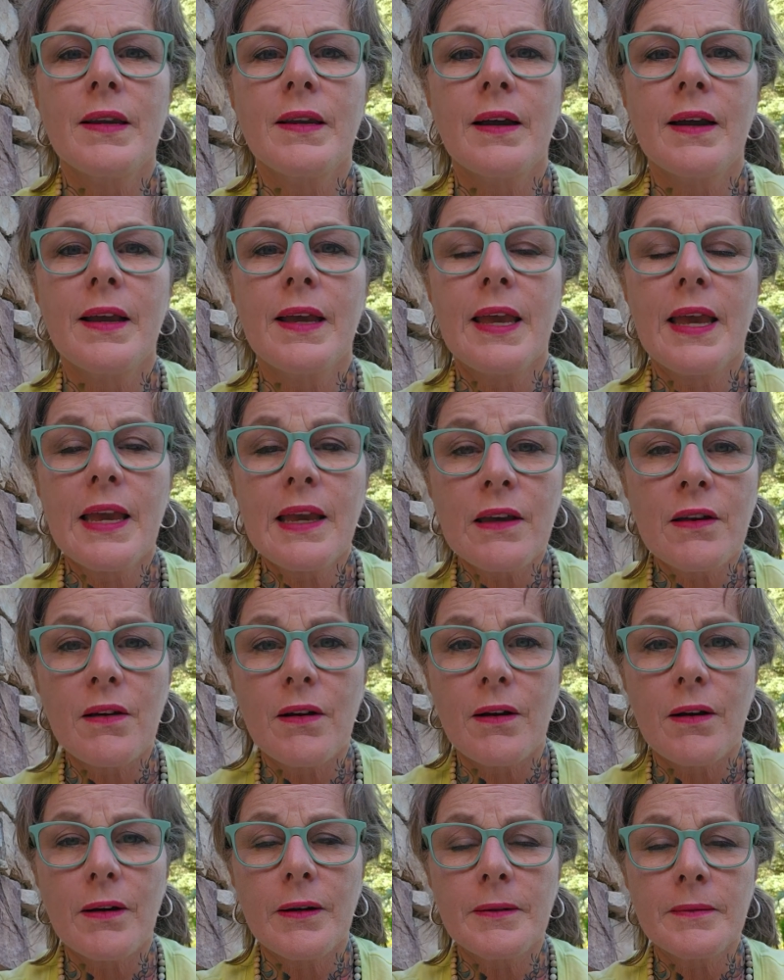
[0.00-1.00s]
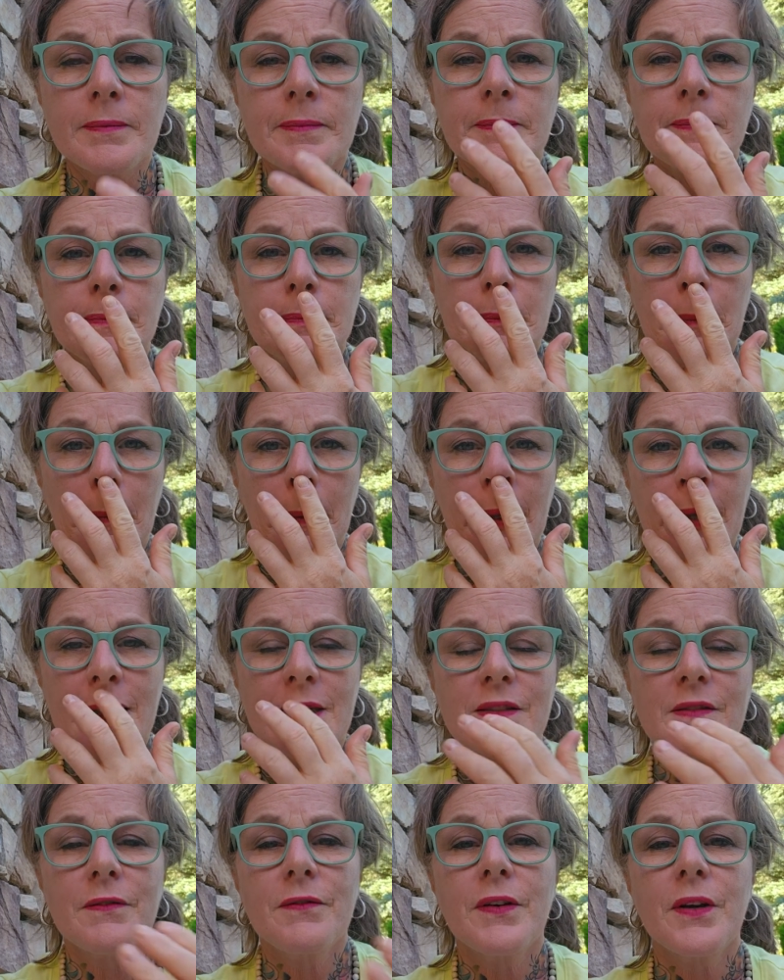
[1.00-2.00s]
And Iyengar
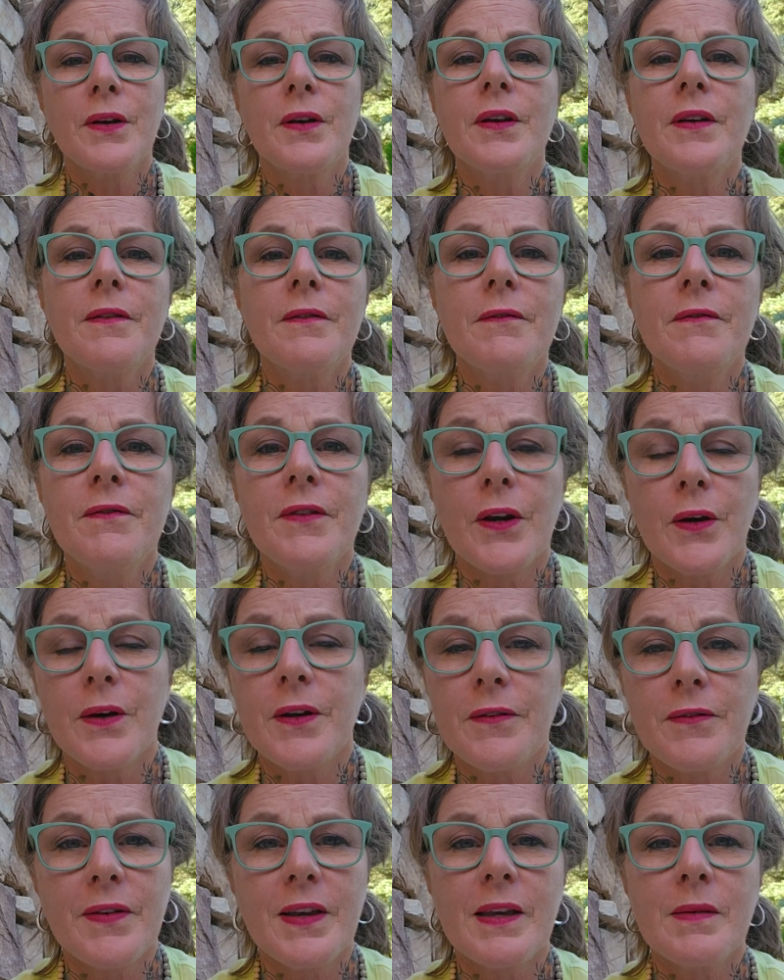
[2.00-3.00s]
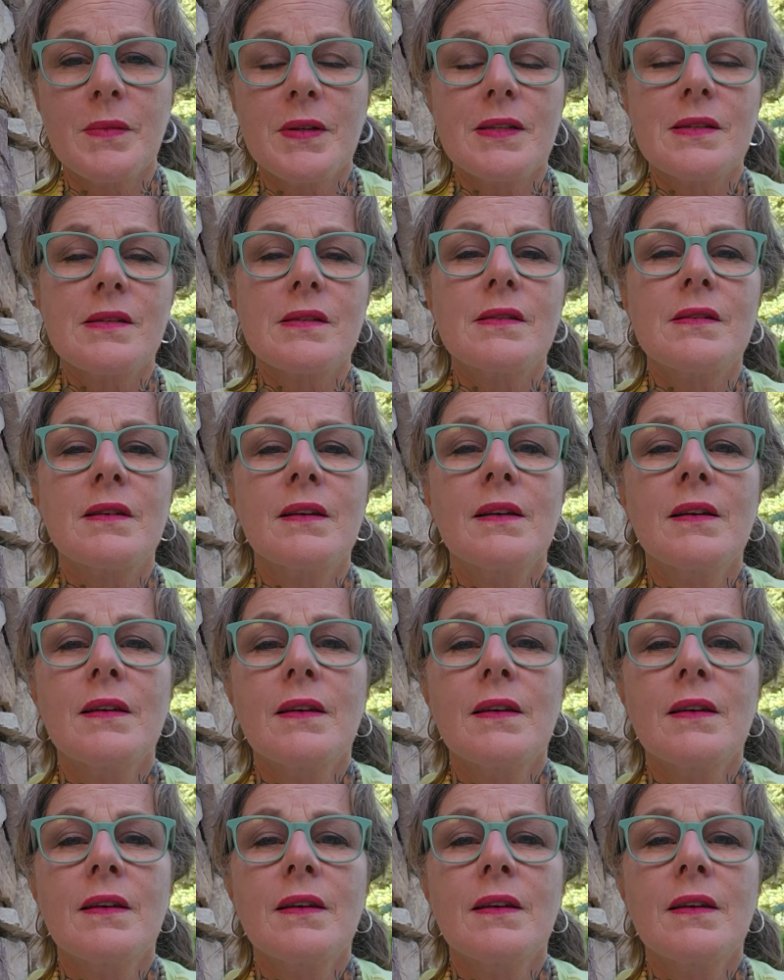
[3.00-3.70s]
is a very, very famous